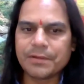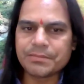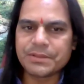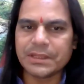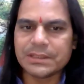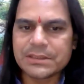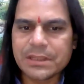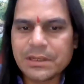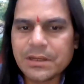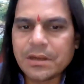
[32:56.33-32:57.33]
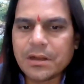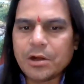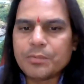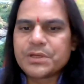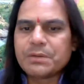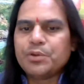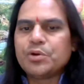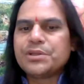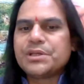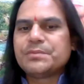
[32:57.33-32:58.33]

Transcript: Fifth is observe without